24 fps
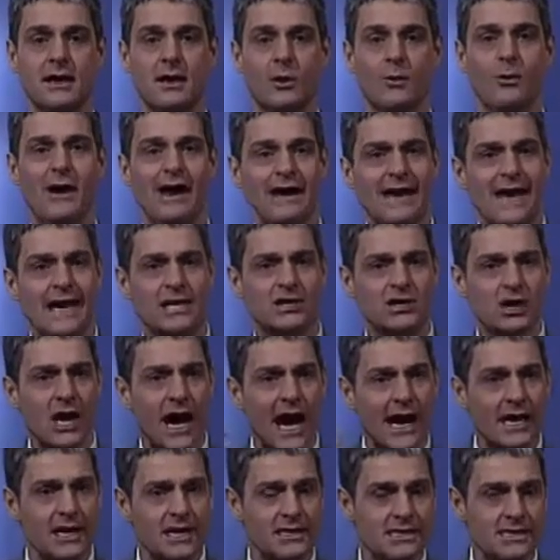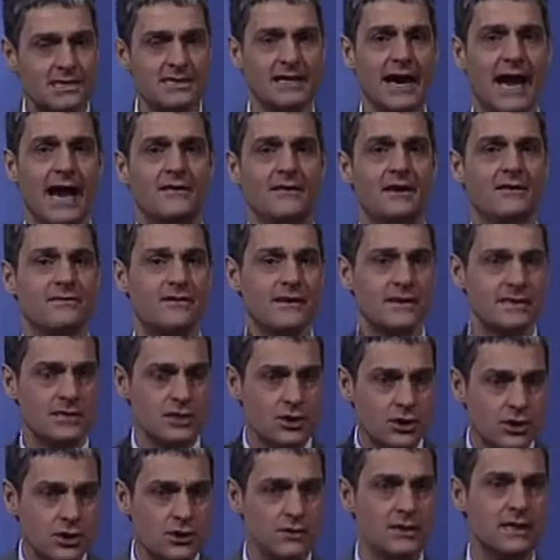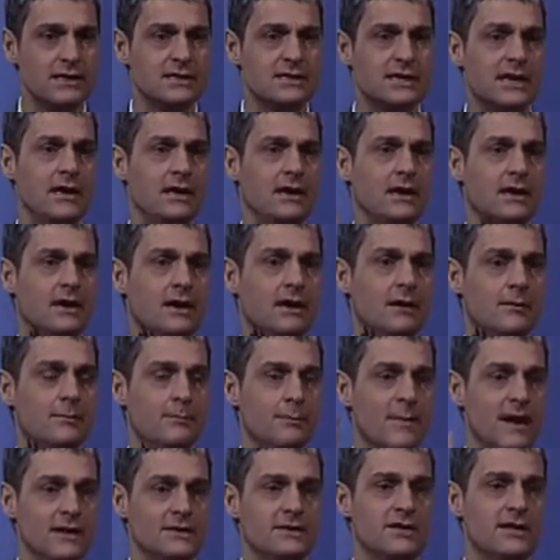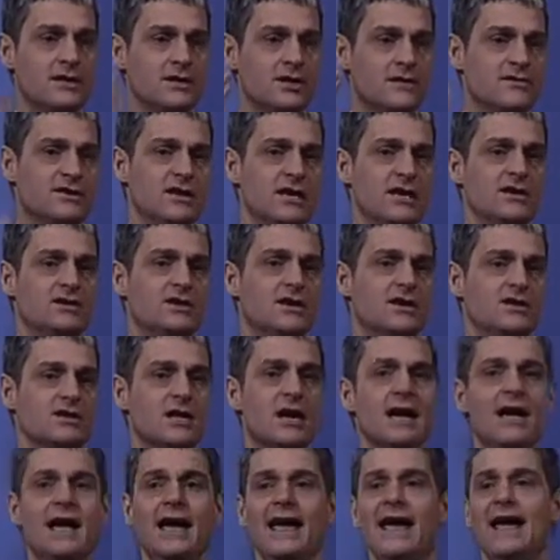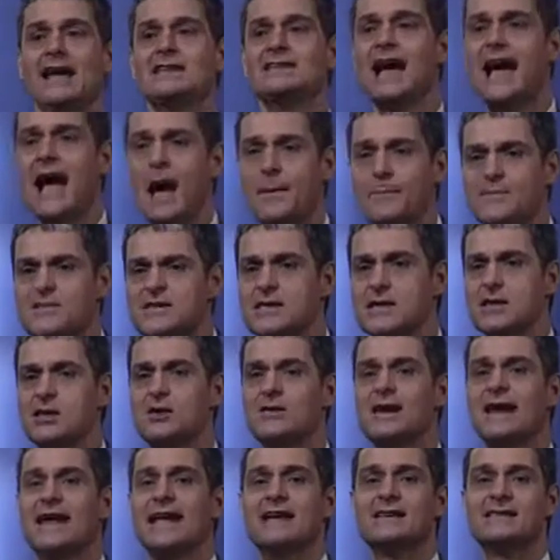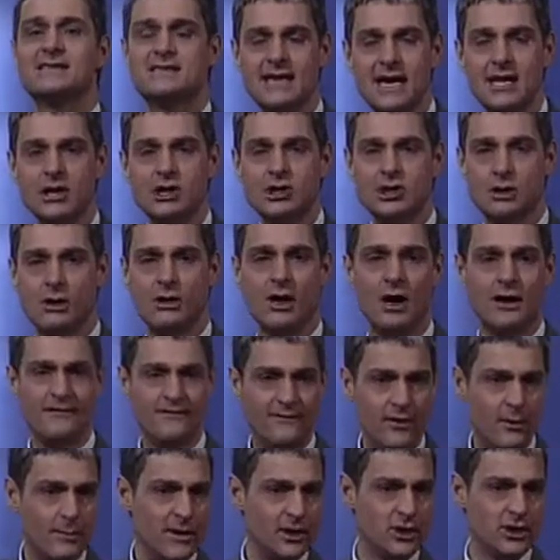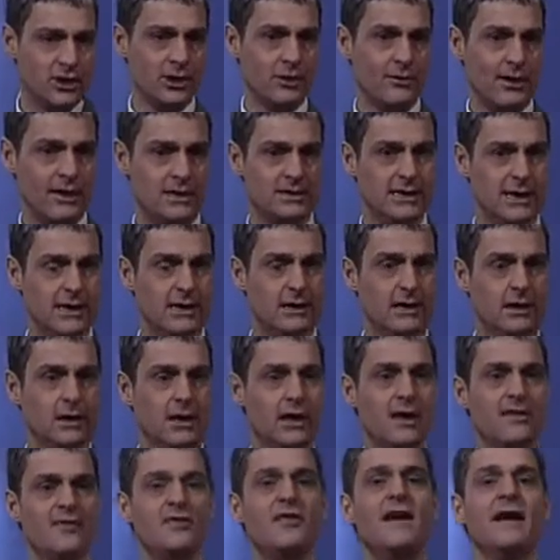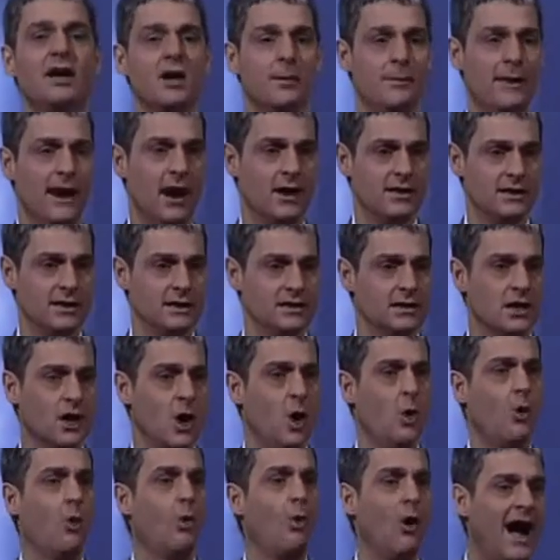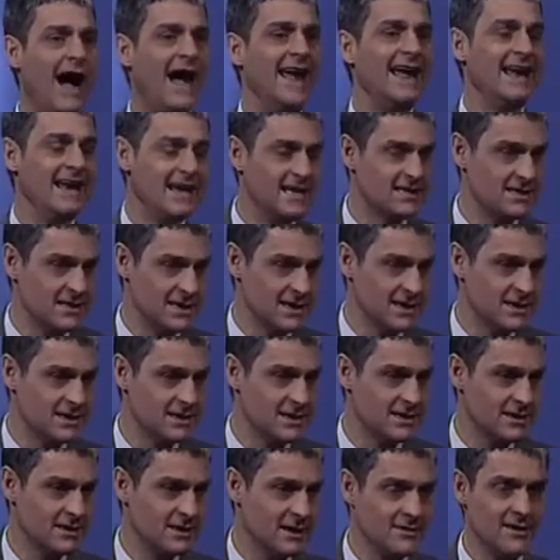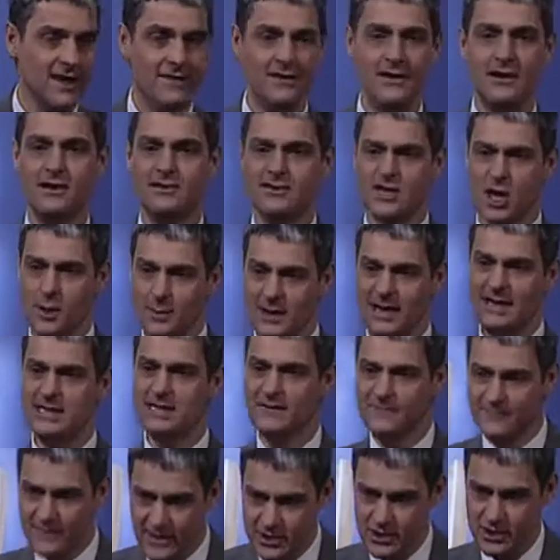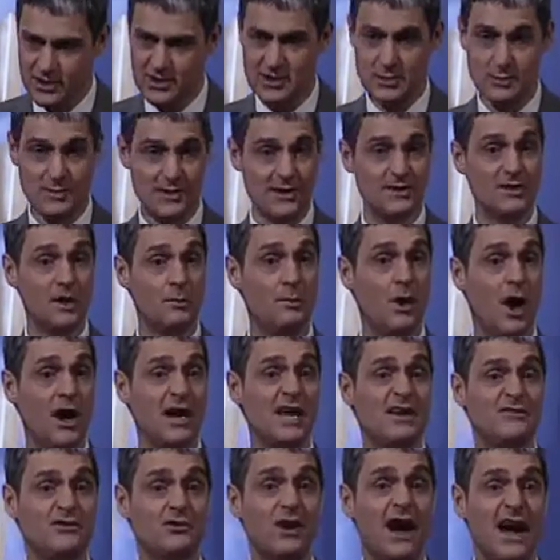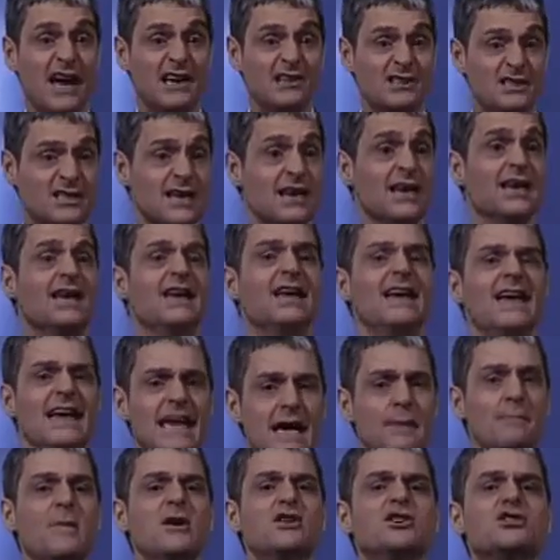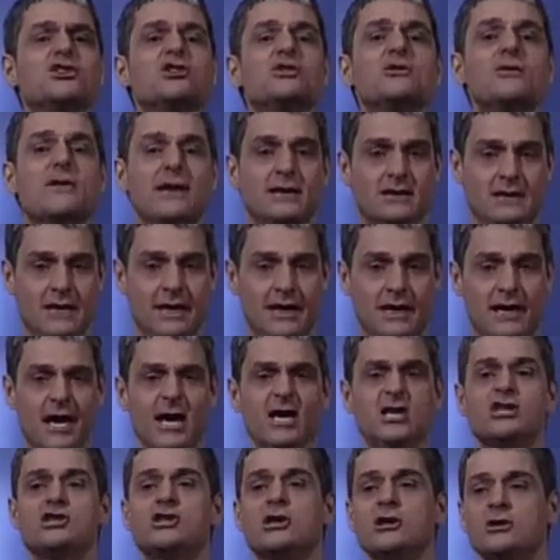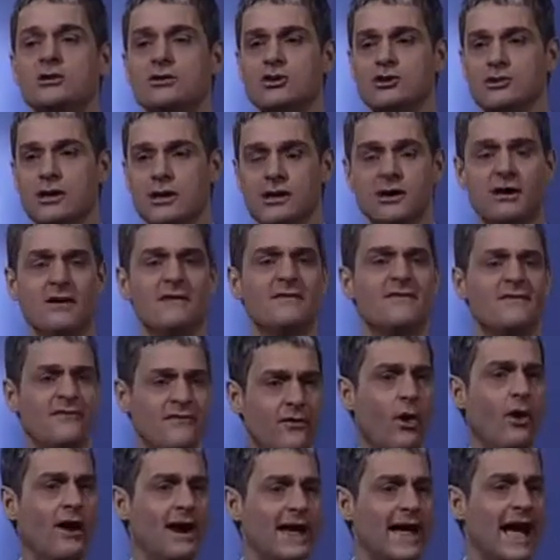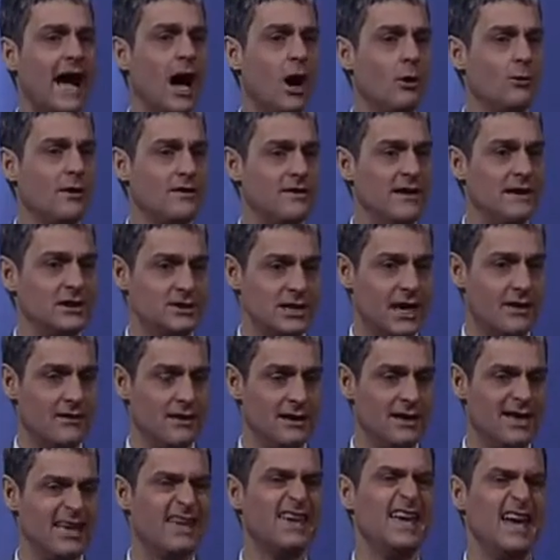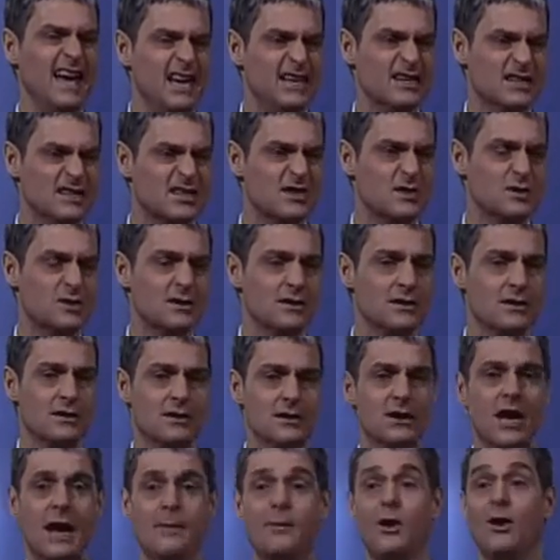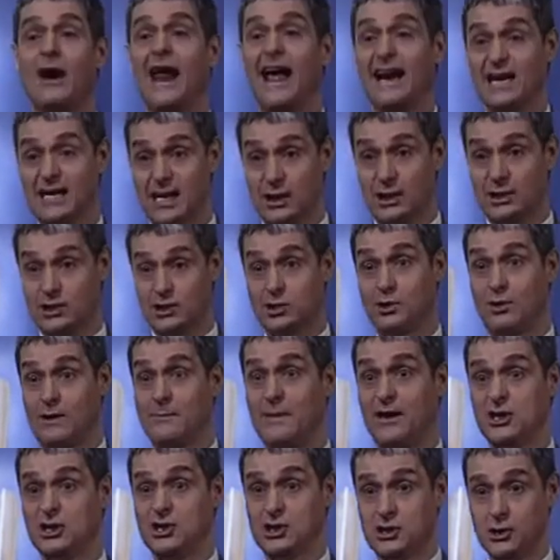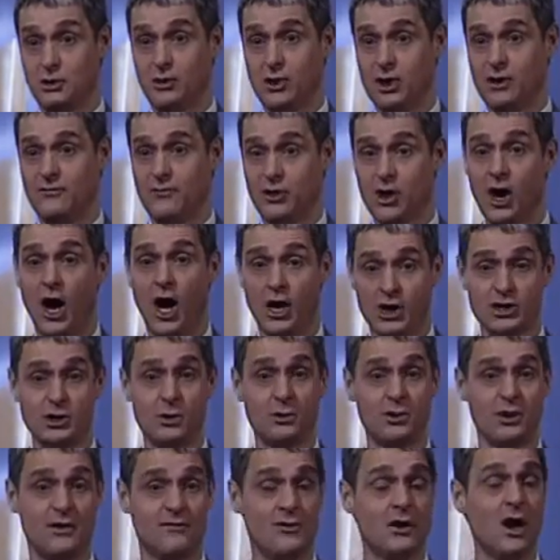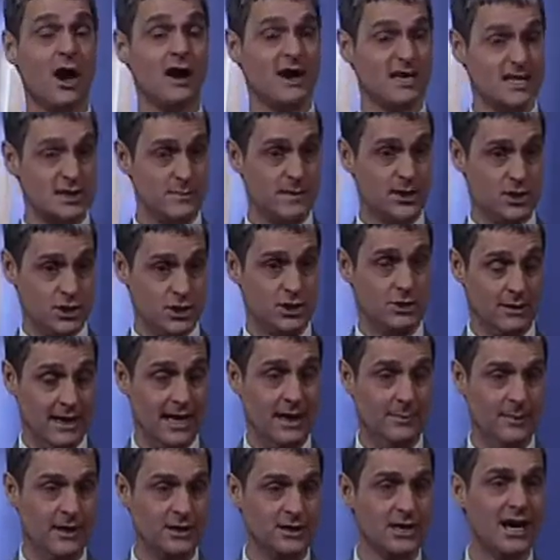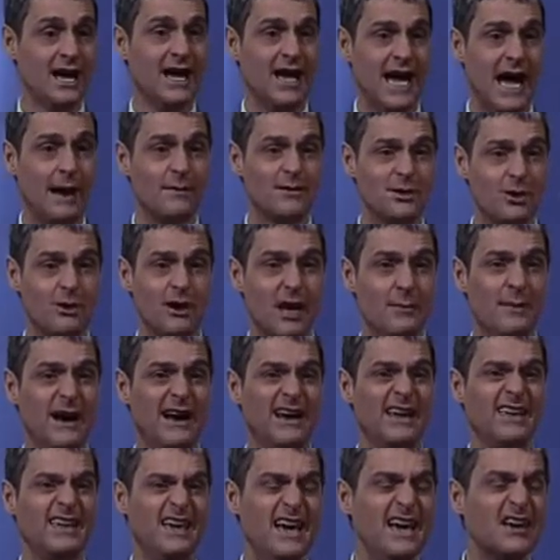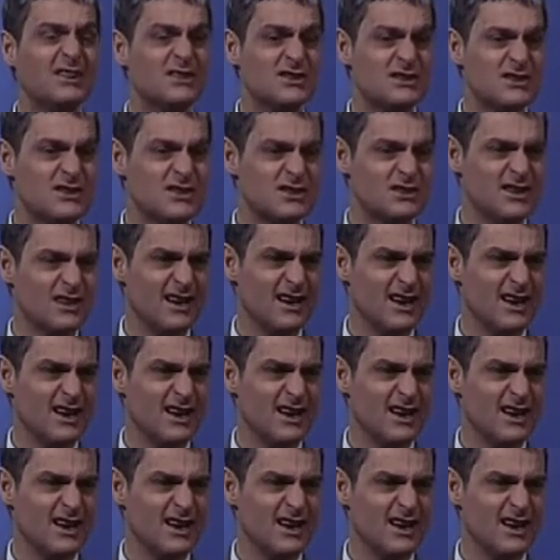We need to understand that this unity message of Jesus is absolutely essential for maturity. Think about it. Why is it that there are so many divisions within the body of Christ? Immaturity, children falling out with each other, kids. I'm not like talking about children of God. Children of God is a mature image. I'm talking about kids.